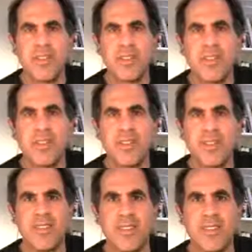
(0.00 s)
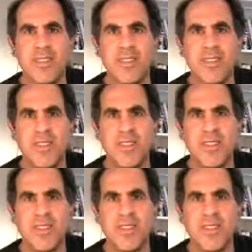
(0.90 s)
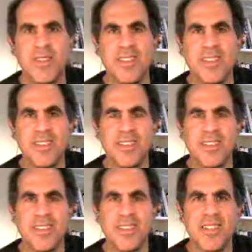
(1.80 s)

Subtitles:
(not speaking)